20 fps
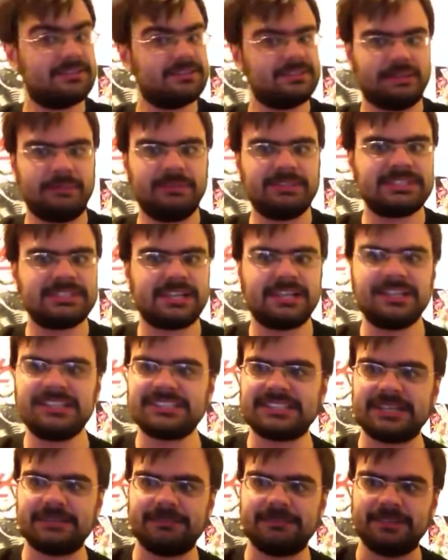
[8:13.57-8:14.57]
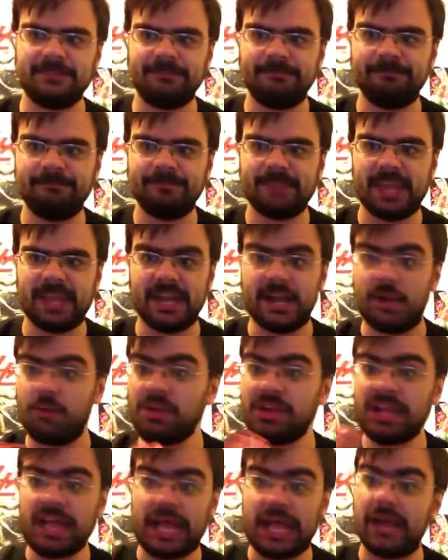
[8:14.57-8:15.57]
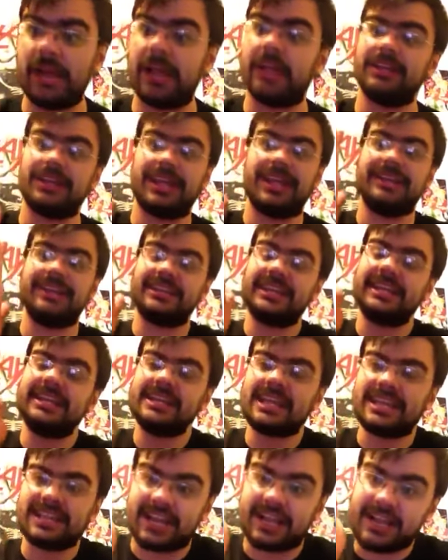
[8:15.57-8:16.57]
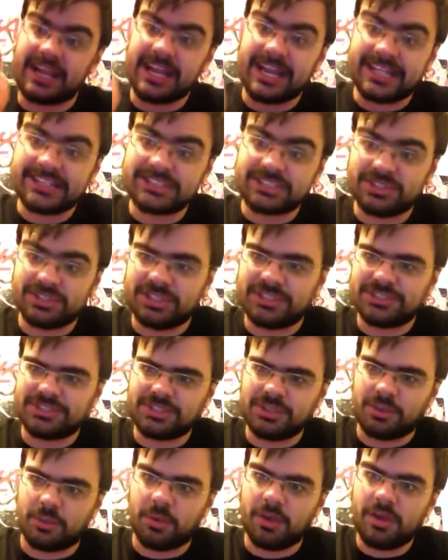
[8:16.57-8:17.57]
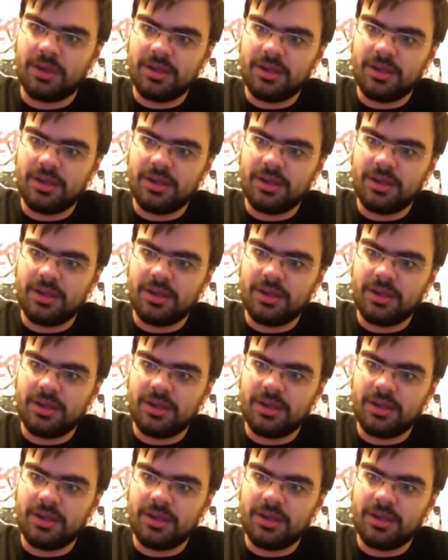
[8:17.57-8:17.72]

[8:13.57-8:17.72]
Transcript: Let me tell you something. And King of Light, I gotta ask you this too.